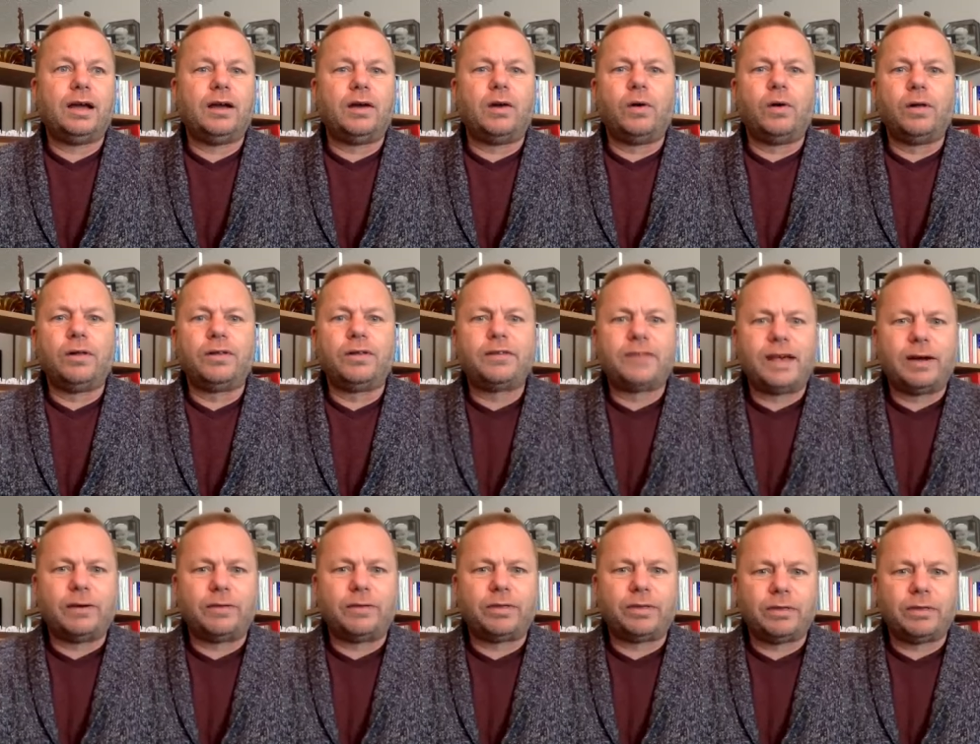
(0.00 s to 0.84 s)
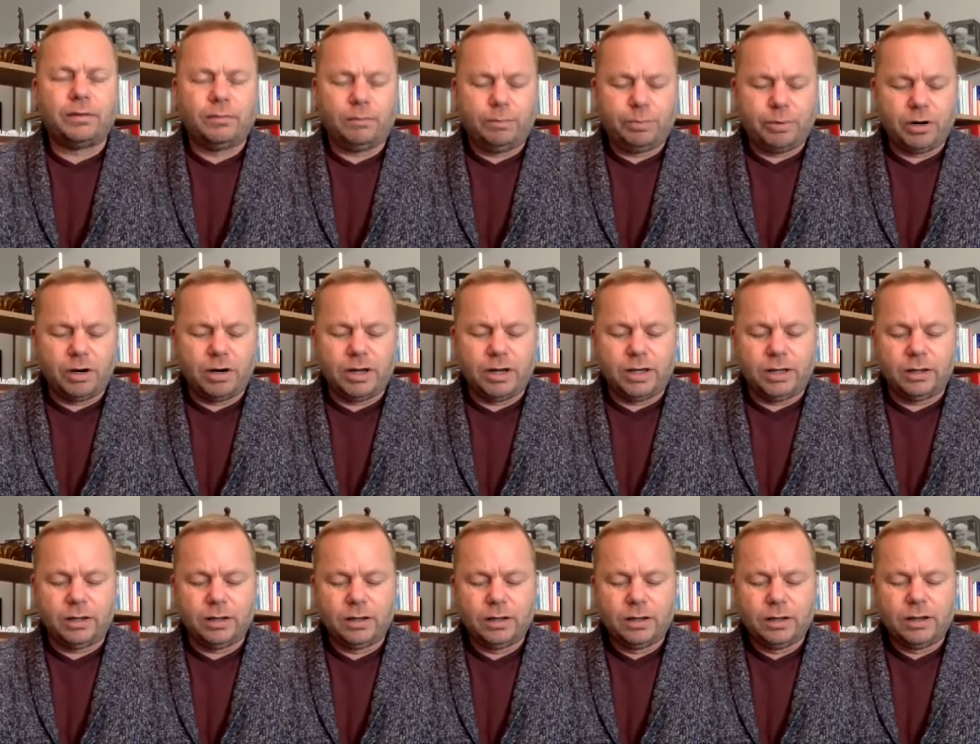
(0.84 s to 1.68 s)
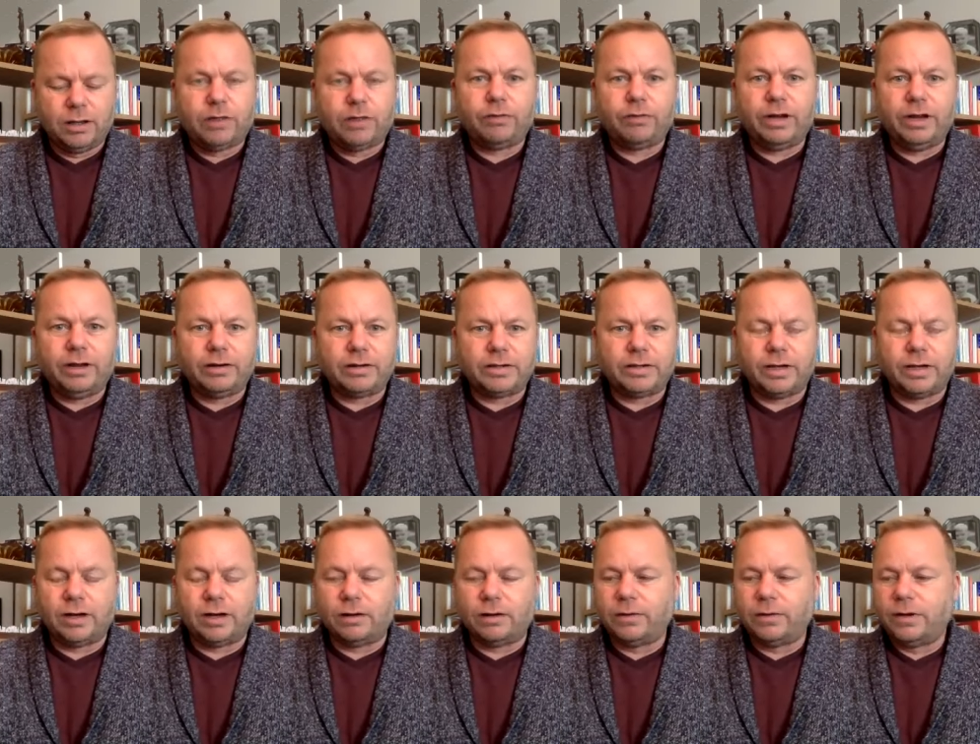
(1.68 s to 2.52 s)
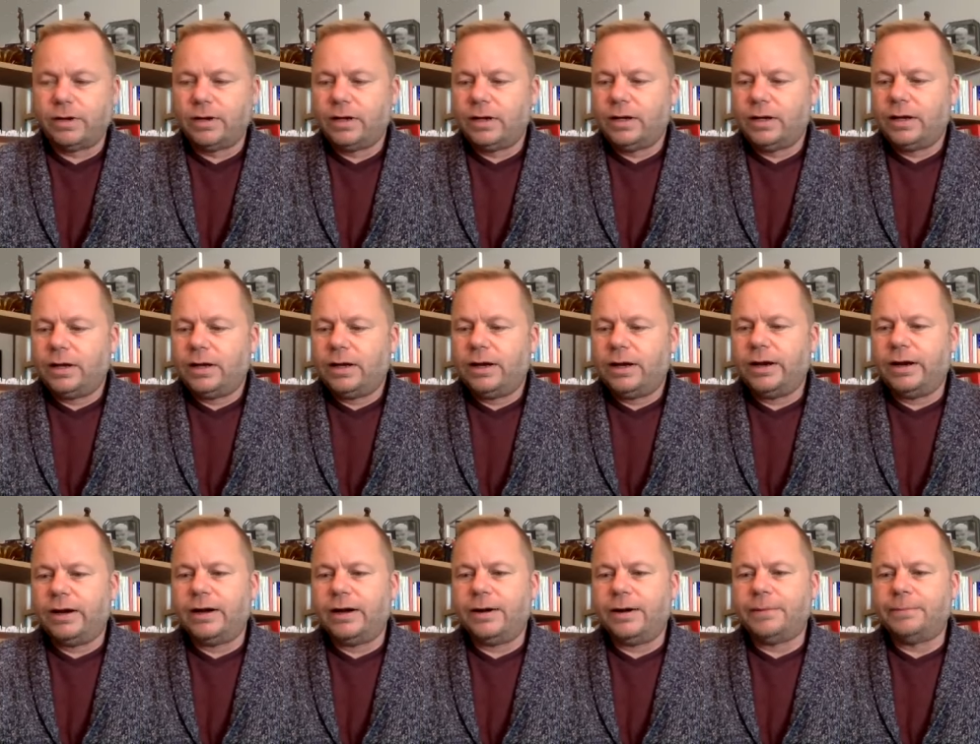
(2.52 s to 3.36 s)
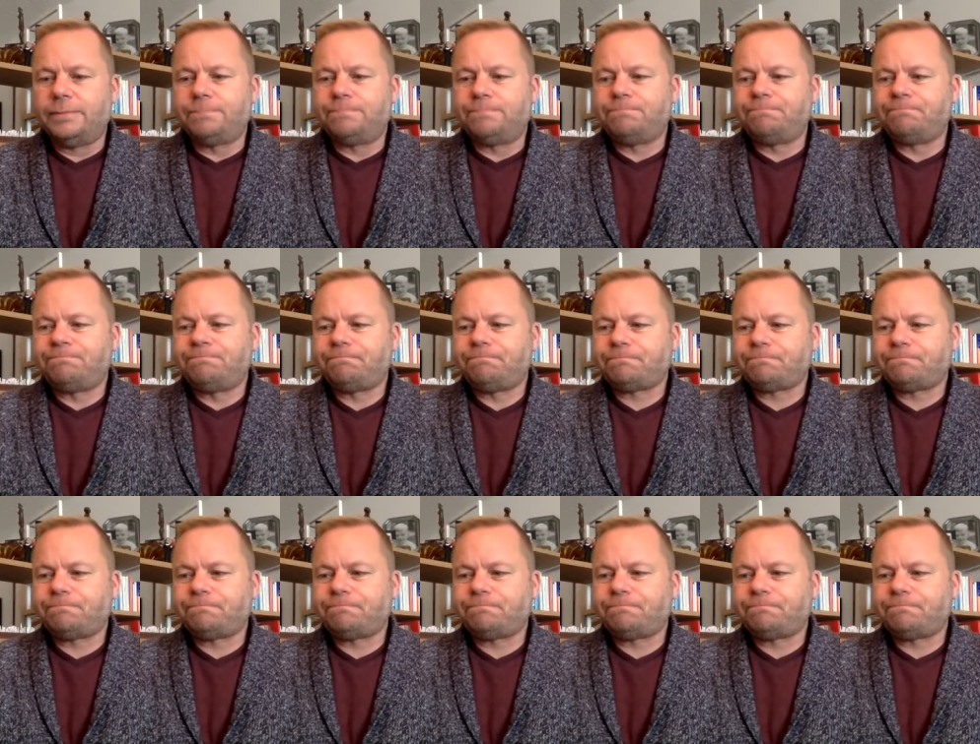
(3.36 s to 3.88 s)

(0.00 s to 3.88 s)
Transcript: an Old South party three years ago. Um,